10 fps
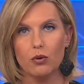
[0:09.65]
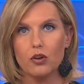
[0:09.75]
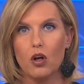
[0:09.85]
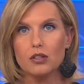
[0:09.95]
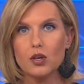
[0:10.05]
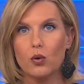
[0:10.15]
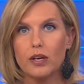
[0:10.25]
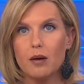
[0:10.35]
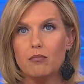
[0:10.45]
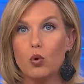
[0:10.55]
with calls
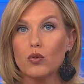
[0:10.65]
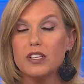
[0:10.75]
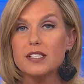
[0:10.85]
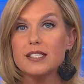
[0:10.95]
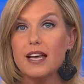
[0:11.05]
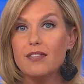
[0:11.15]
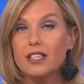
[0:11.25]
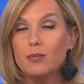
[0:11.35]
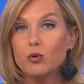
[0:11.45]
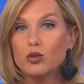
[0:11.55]
going up more than
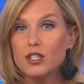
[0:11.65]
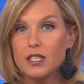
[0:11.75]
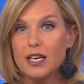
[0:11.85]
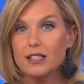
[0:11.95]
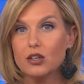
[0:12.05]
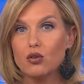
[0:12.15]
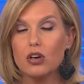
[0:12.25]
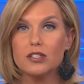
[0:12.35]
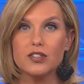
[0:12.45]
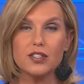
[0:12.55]
70%
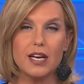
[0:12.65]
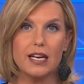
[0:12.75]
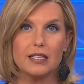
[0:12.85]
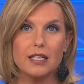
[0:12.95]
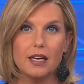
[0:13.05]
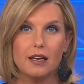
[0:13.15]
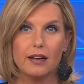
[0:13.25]
across the state.